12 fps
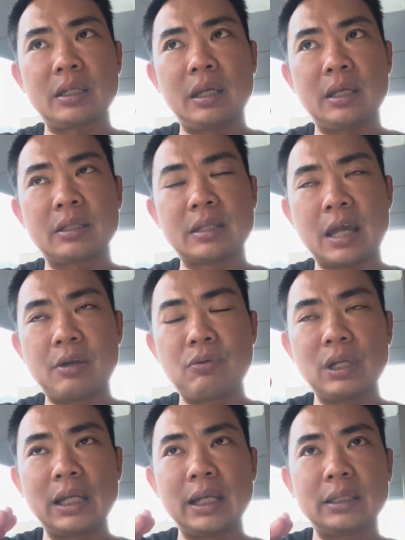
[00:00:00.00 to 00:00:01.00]
is then
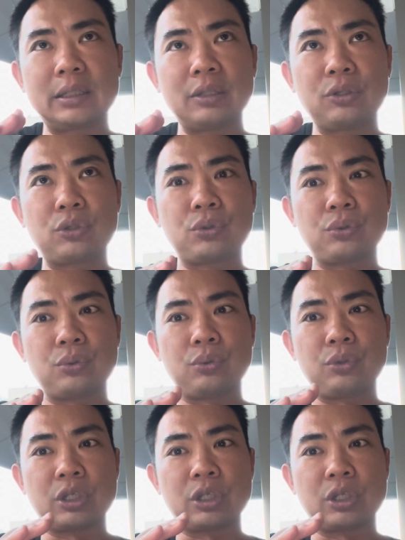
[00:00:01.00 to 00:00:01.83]
related to